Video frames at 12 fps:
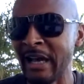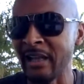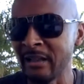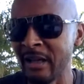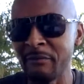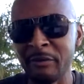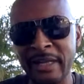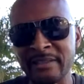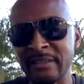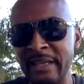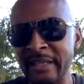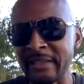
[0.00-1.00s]
I love you.
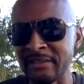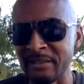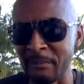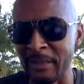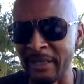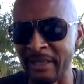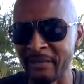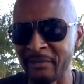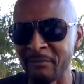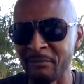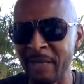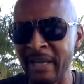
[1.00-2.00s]
That's energy,
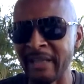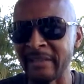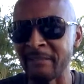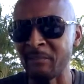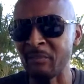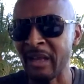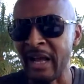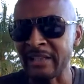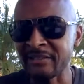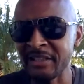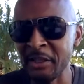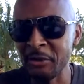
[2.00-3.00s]
man. Man,
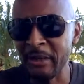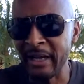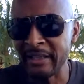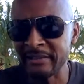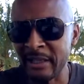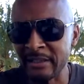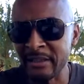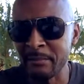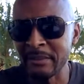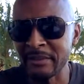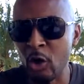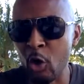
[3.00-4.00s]
I see you guys out
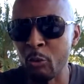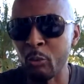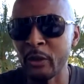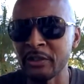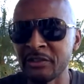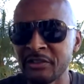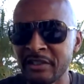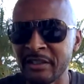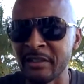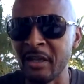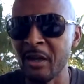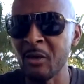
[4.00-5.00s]
there. Miss Hope
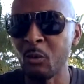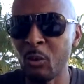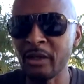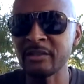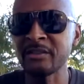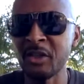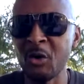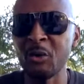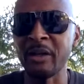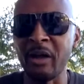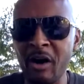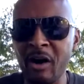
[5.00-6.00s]
Richardson. What's
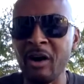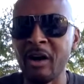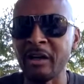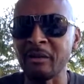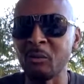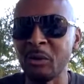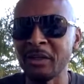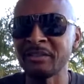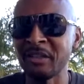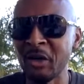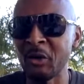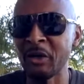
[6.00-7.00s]
going on?
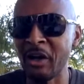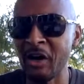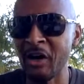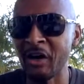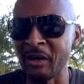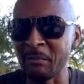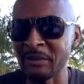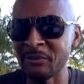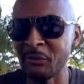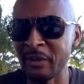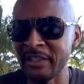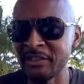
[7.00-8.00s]
What's going on?
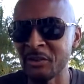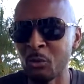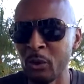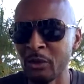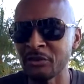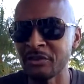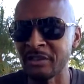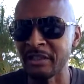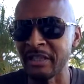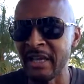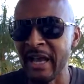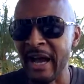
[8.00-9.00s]
Miss Felicia
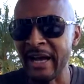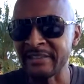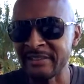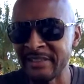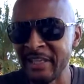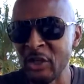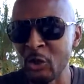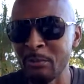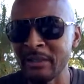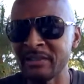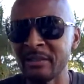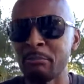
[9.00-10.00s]
Wilson. I see you.
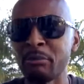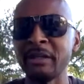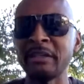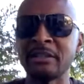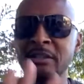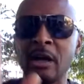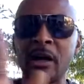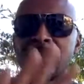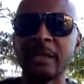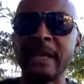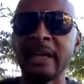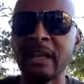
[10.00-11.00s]
Miss Sabrina
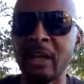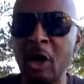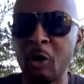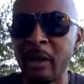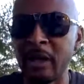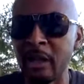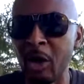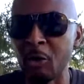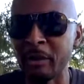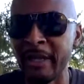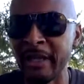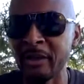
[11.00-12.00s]
Darling.
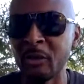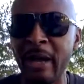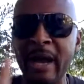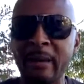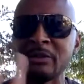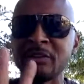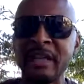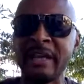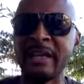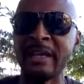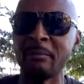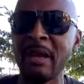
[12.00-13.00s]
Hello. Kendall
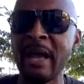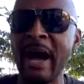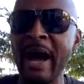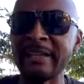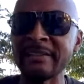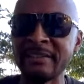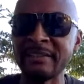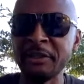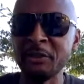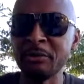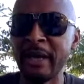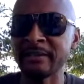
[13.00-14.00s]
Habersham. I see
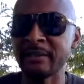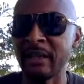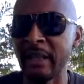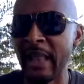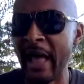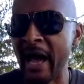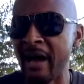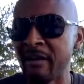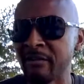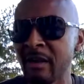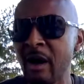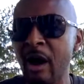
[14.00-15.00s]
you guys are
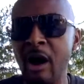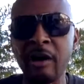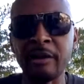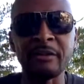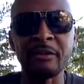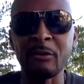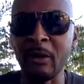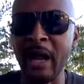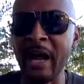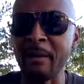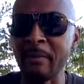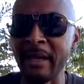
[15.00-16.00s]
live on the
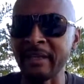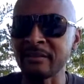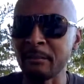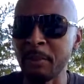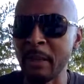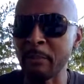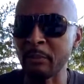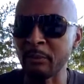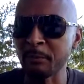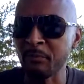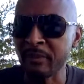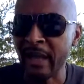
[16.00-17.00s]
grind, man. There's some
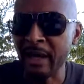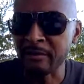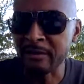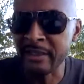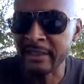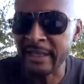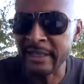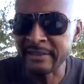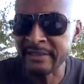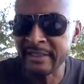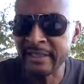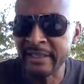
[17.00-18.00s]
people out there that I
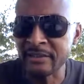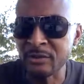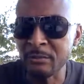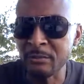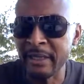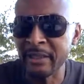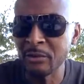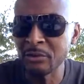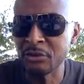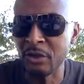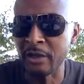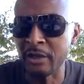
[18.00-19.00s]
didn't get to, man.
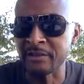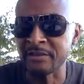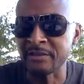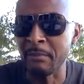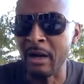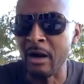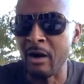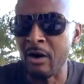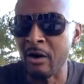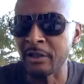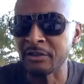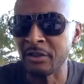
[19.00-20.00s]
Don't charge it to my
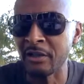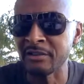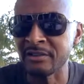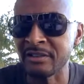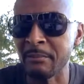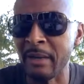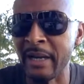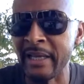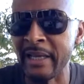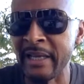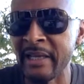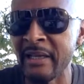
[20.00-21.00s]
heart. Charge it to my
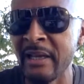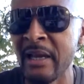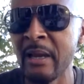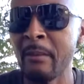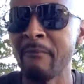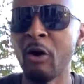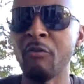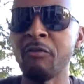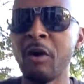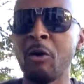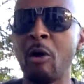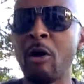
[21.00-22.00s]
head.
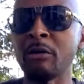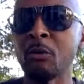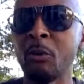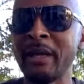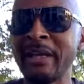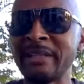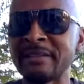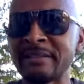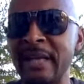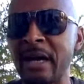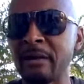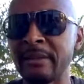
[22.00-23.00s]
Bovo, all the way in
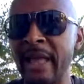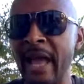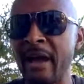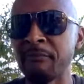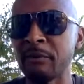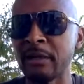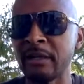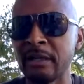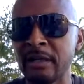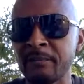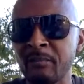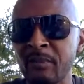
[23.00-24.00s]
South
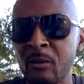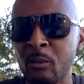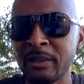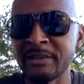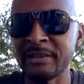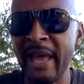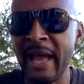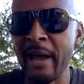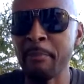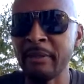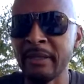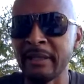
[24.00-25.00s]
Africa. What's
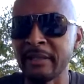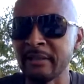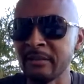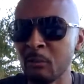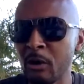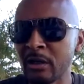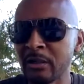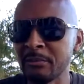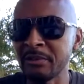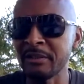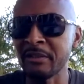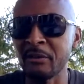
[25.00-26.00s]
happening?
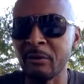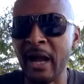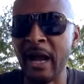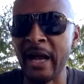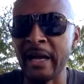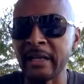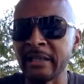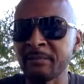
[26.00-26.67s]
Welcome to the grind.